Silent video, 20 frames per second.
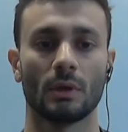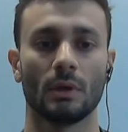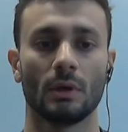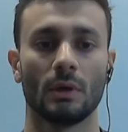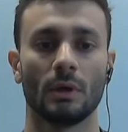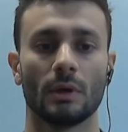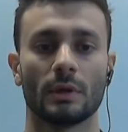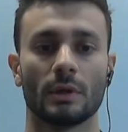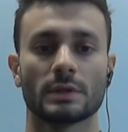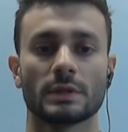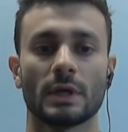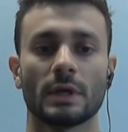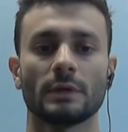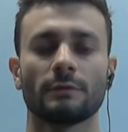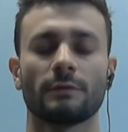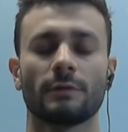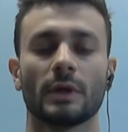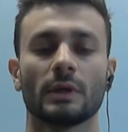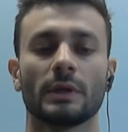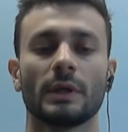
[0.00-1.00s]
The signed
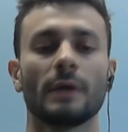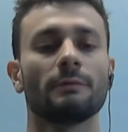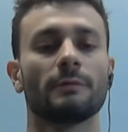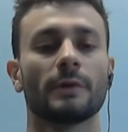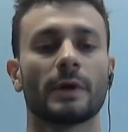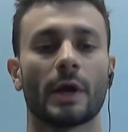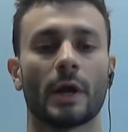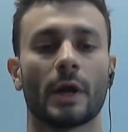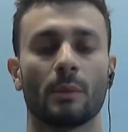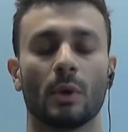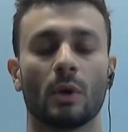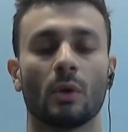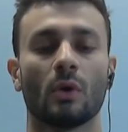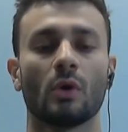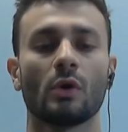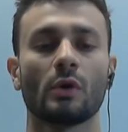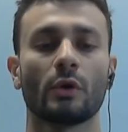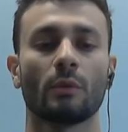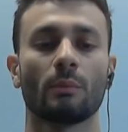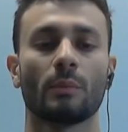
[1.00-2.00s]
file name variable
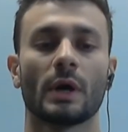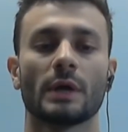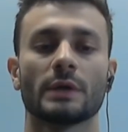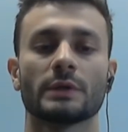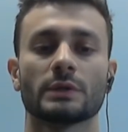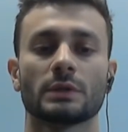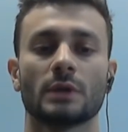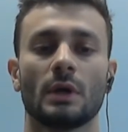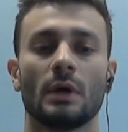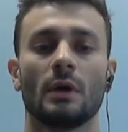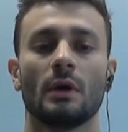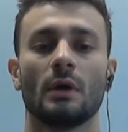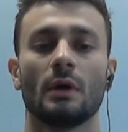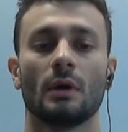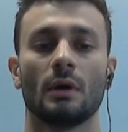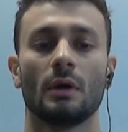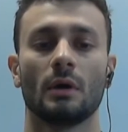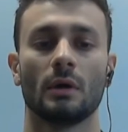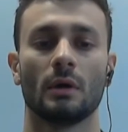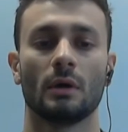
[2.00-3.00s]
occupies
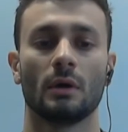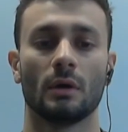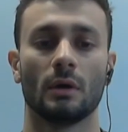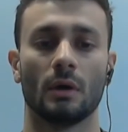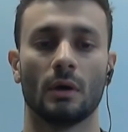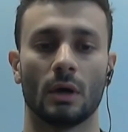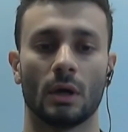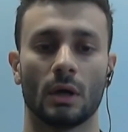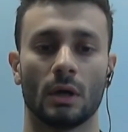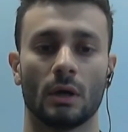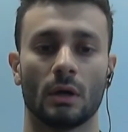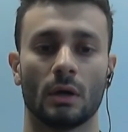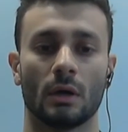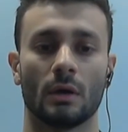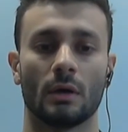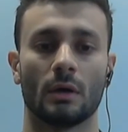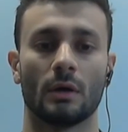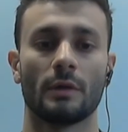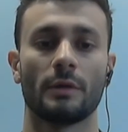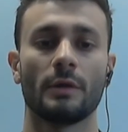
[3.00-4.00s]

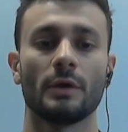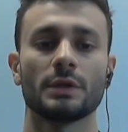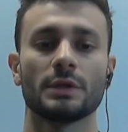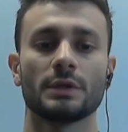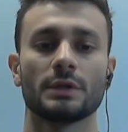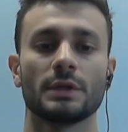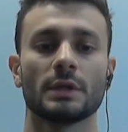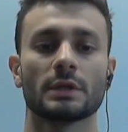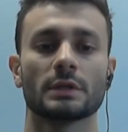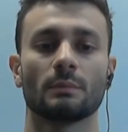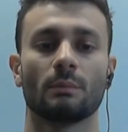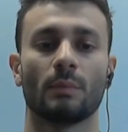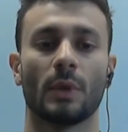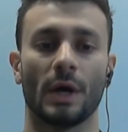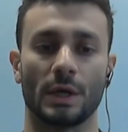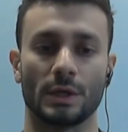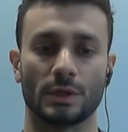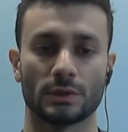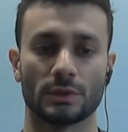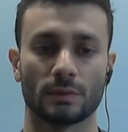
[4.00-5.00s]
36
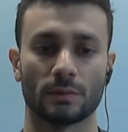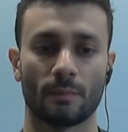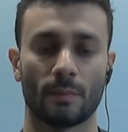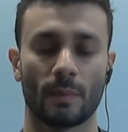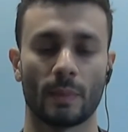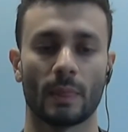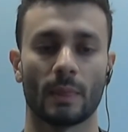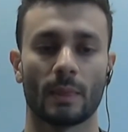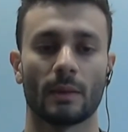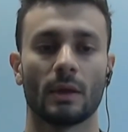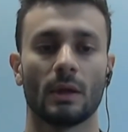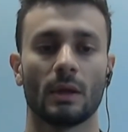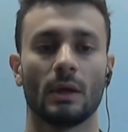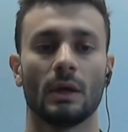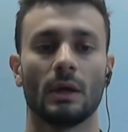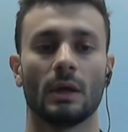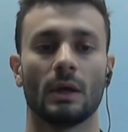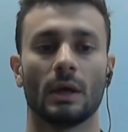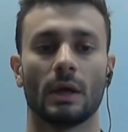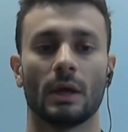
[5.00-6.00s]
bytes.
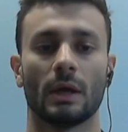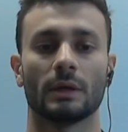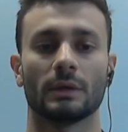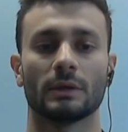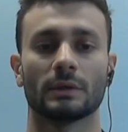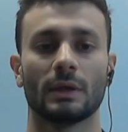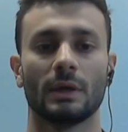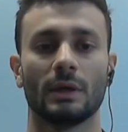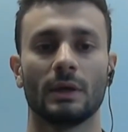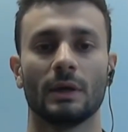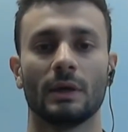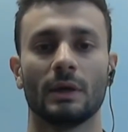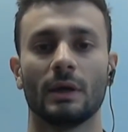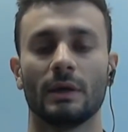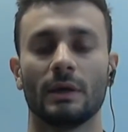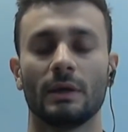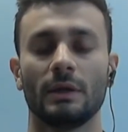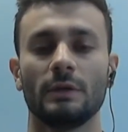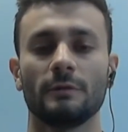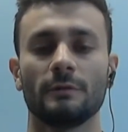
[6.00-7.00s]
And
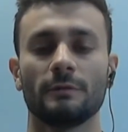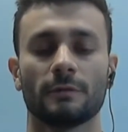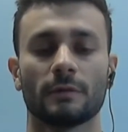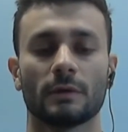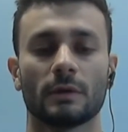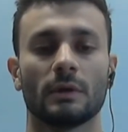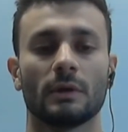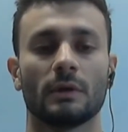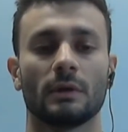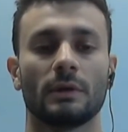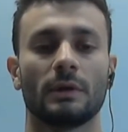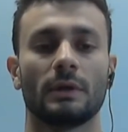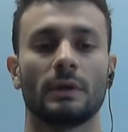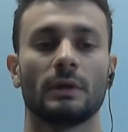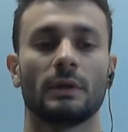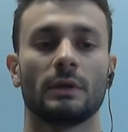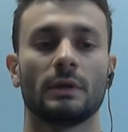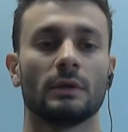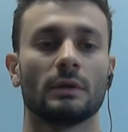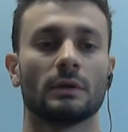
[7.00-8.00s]
if
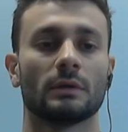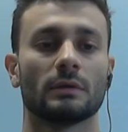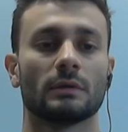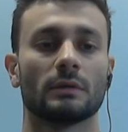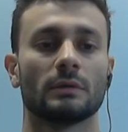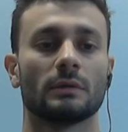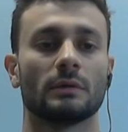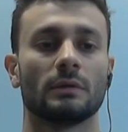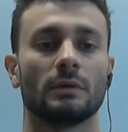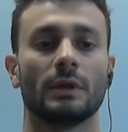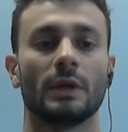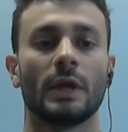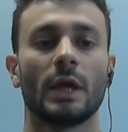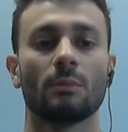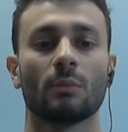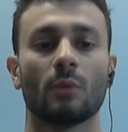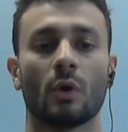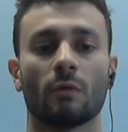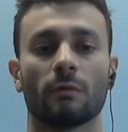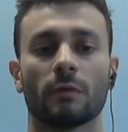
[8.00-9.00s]
the
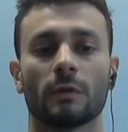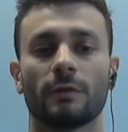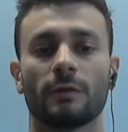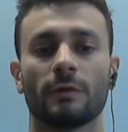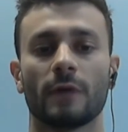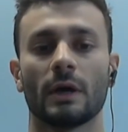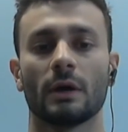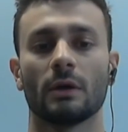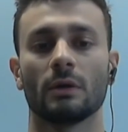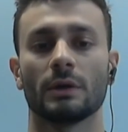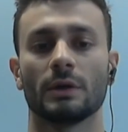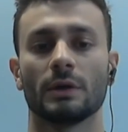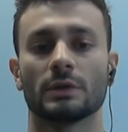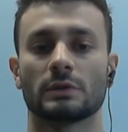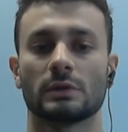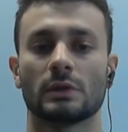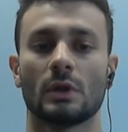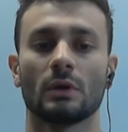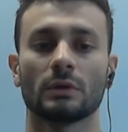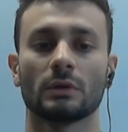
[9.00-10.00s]
name of the file is
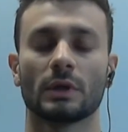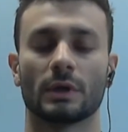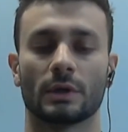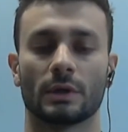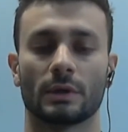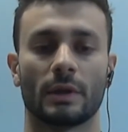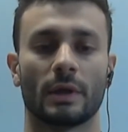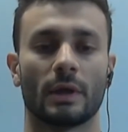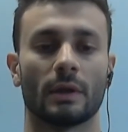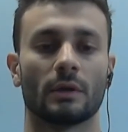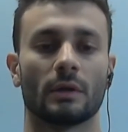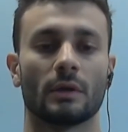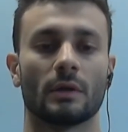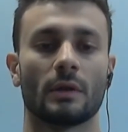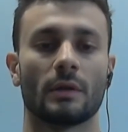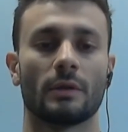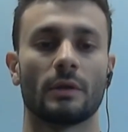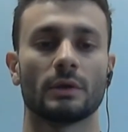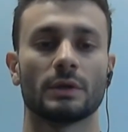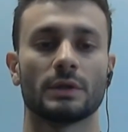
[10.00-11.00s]
longer than
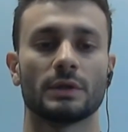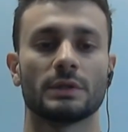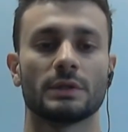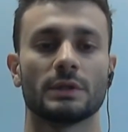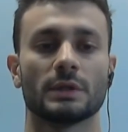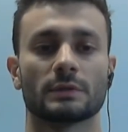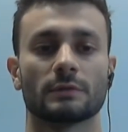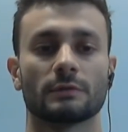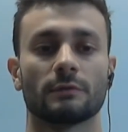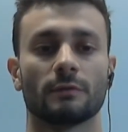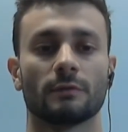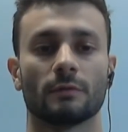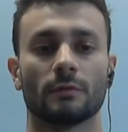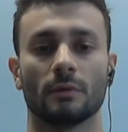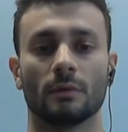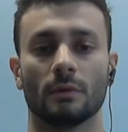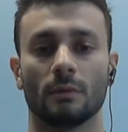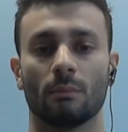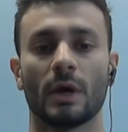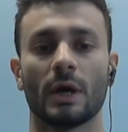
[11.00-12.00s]
36
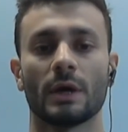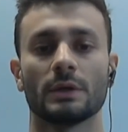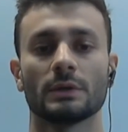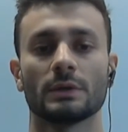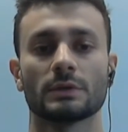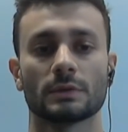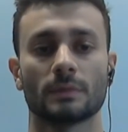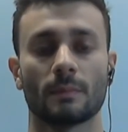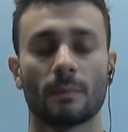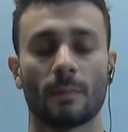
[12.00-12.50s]
bytes,